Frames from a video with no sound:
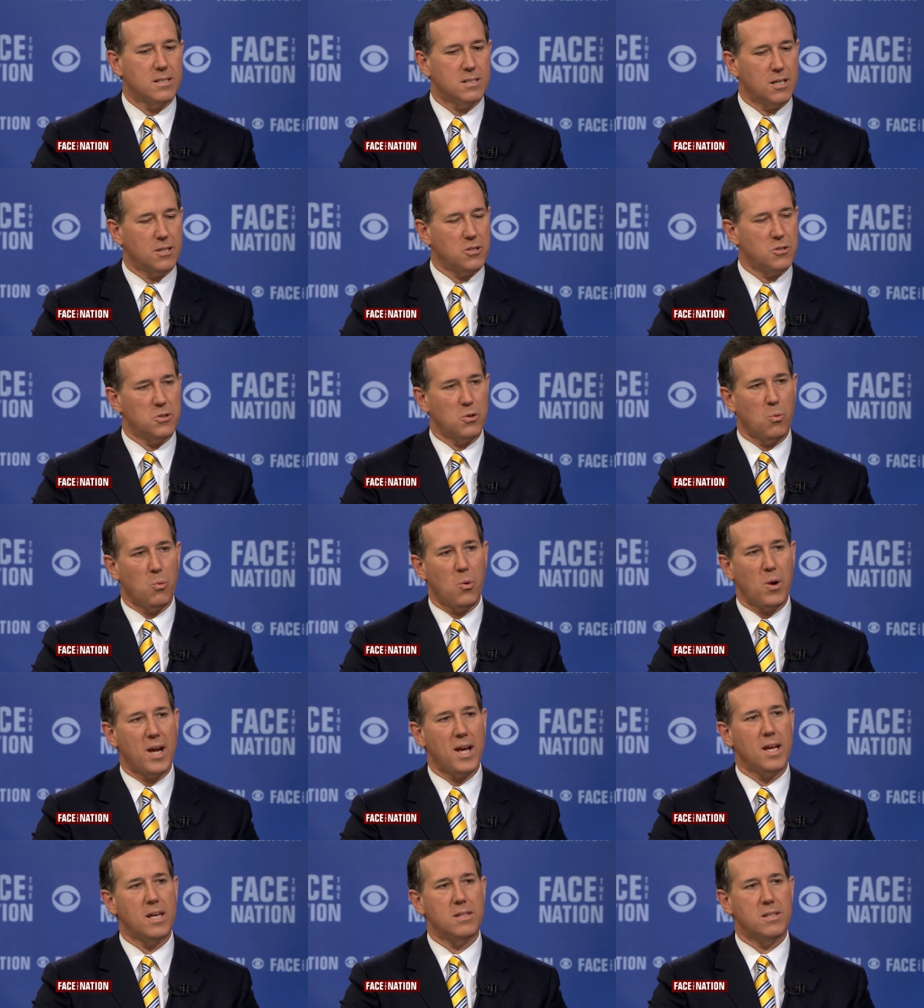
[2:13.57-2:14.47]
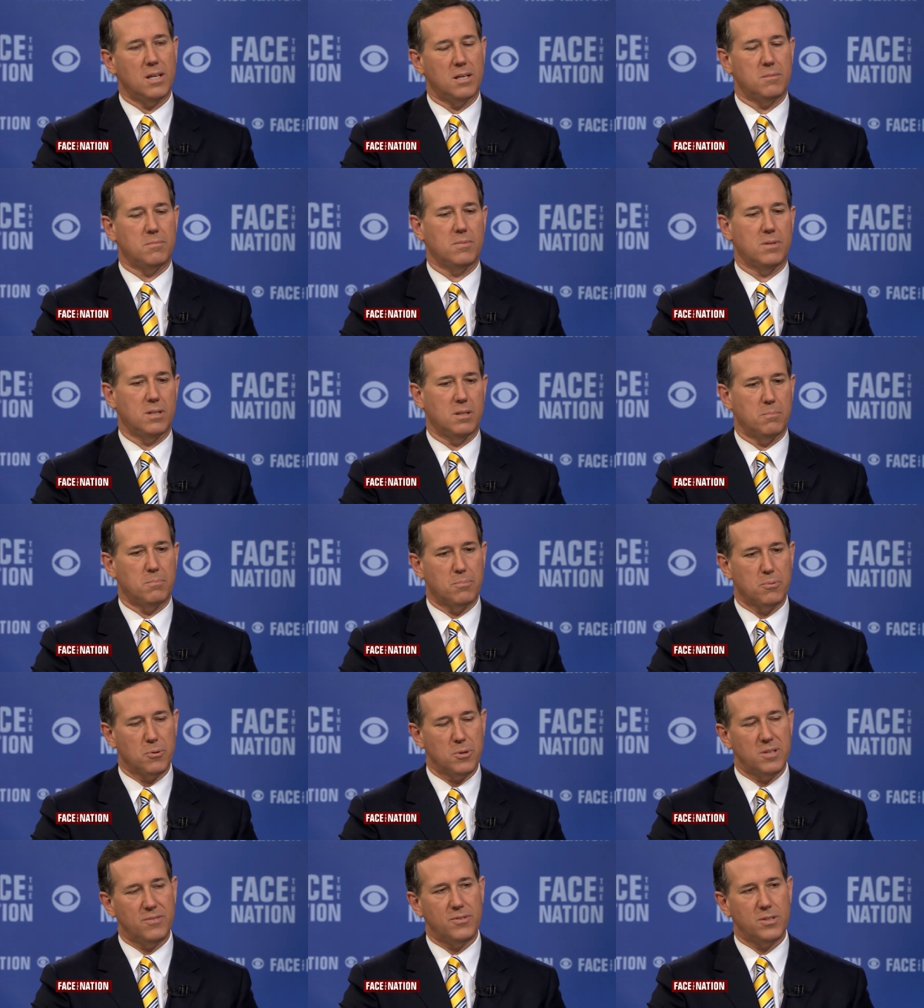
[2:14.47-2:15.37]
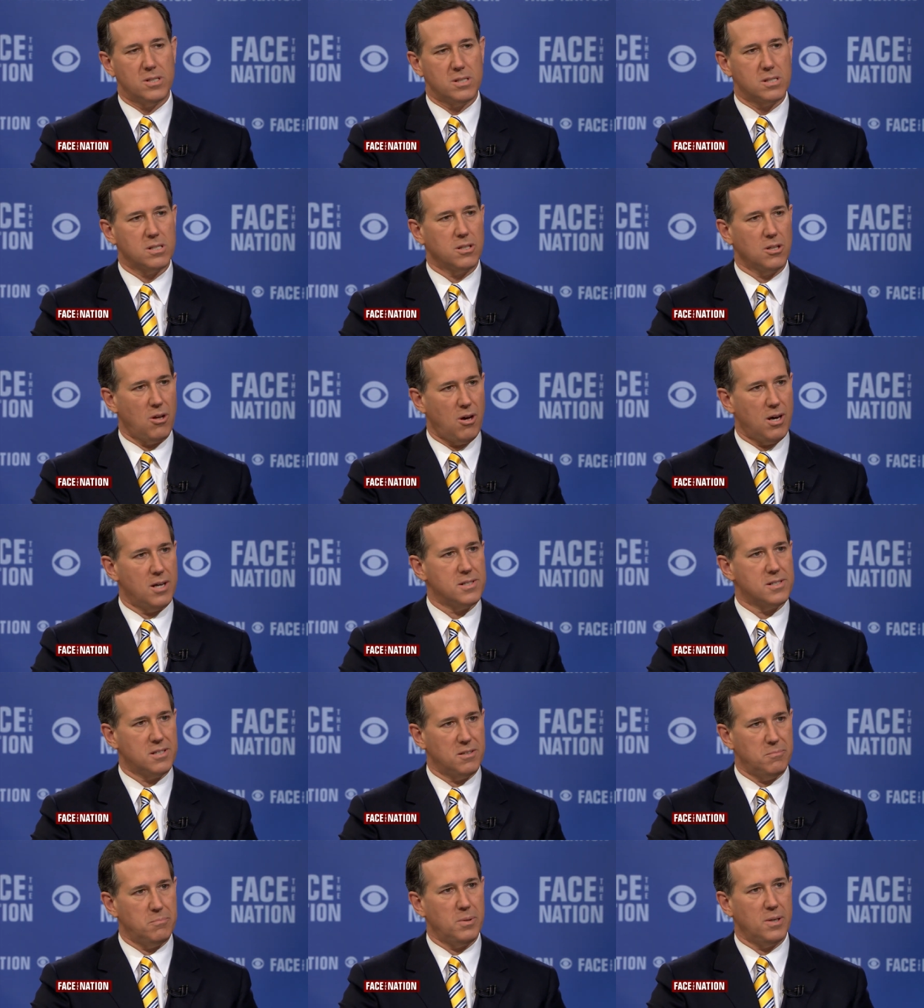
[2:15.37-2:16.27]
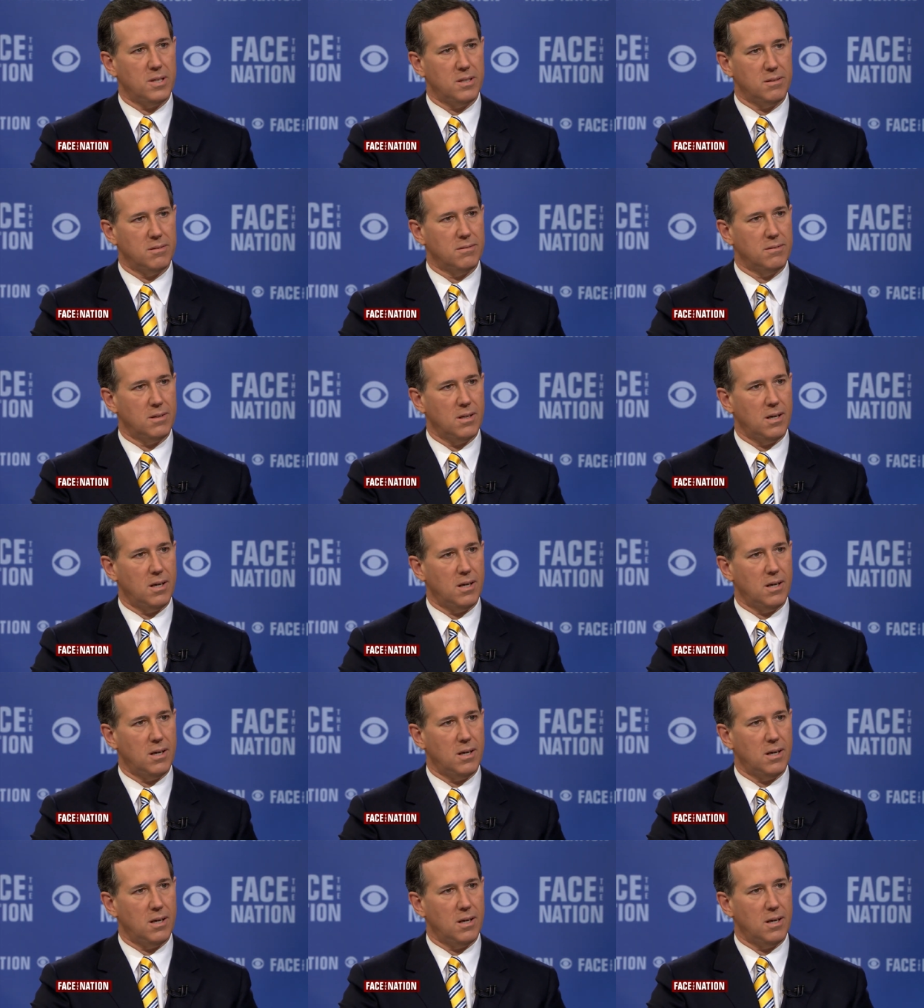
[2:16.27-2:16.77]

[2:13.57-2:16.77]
tell you the way that the previous laws have been